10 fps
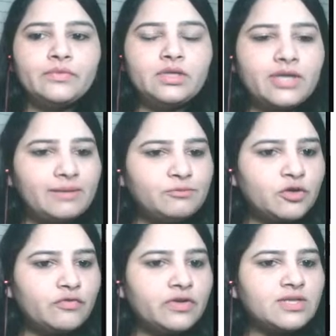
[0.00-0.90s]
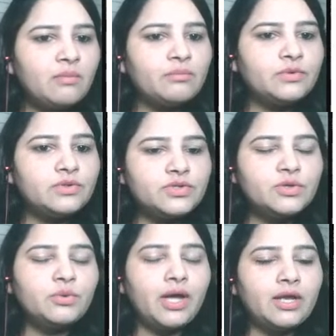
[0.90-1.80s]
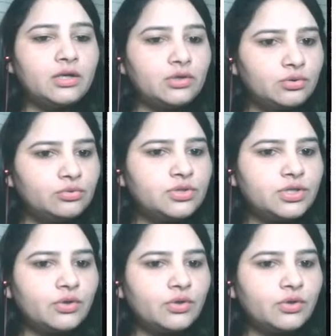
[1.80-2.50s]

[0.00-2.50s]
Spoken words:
the types of examples you can include